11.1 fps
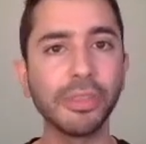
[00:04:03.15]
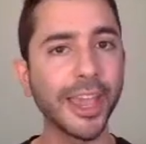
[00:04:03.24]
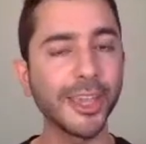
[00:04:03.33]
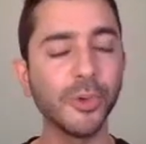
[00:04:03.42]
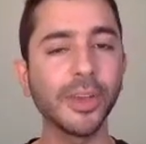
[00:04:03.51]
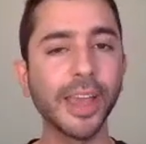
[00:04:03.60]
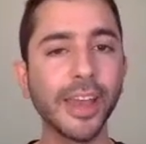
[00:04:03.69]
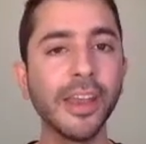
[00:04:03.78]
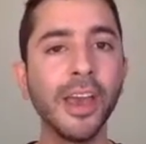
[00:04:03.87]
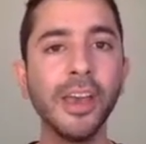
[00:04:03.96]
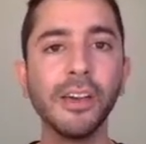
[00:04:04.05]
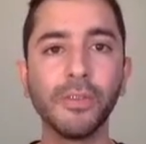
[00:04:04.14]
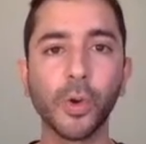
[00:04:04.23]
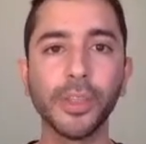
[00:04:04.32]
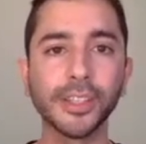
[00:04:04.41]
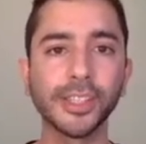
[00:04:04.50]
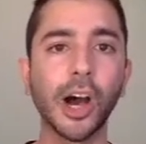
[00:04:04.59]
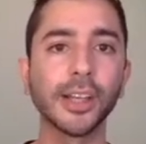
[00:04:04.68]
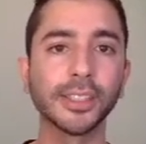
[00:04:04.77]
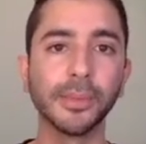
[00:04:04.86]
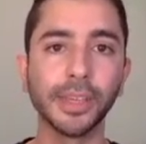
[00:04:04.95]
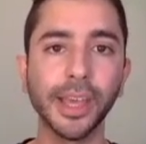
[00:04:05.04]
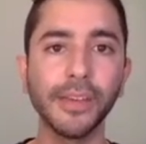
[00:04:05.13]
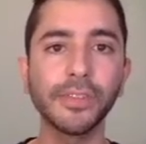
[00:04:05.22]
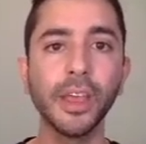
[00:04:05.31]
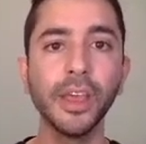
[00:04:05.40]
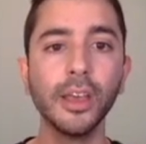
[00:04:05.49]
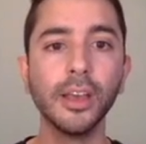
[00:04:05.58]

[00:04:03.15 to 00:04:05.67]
Thank you again for this awesome gift.